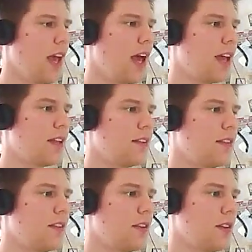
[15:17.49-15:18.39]

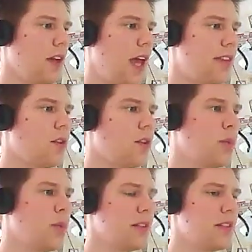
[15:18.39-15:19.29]
And uh, as the
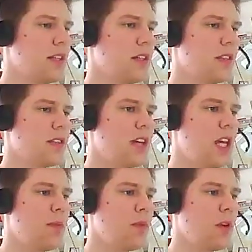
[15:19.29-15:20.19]
load balancing
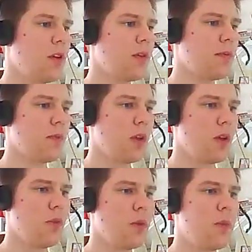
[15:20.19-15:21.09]
scheme um,
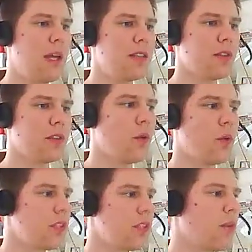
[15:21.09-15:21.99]
were based on the
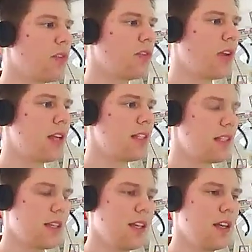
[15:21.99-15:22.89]
lowest number of
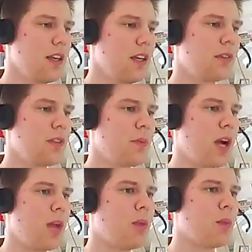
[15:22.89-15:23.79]
threads, it was a
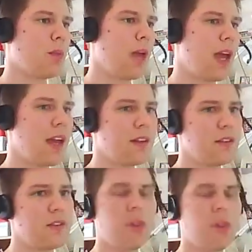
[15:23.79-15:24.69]
problem.
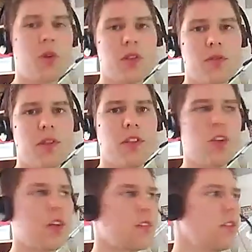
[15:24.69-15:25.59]
And of course, we
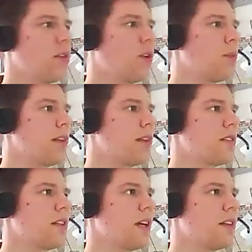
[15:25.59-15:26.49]
adjusted our load
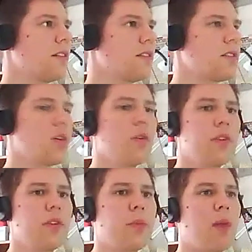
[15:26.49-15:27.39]
balancing and
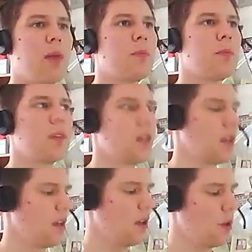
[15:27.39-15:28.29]
solved the problem.
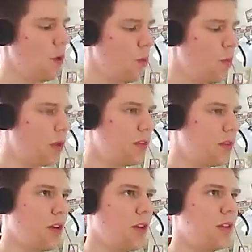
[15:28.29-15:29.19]
But
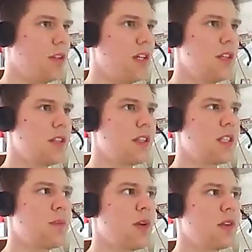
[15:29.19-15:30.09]
uh, these
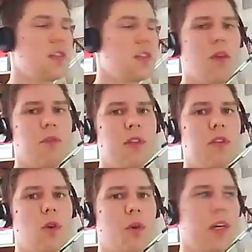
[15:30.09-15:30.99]
experiences come with
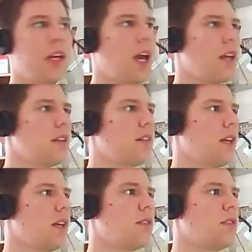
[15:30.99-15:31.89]
growing, and,
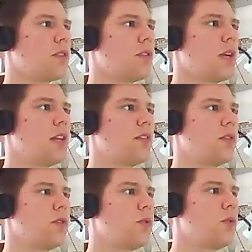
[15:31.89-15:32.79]
and it was great
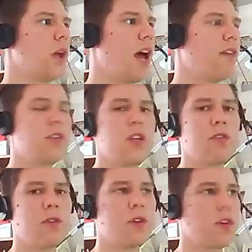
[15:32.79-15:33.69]
to, to have the
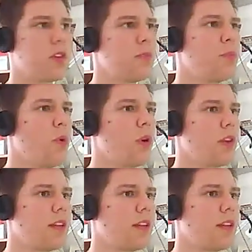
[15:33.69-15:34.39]
JFrog uh, support.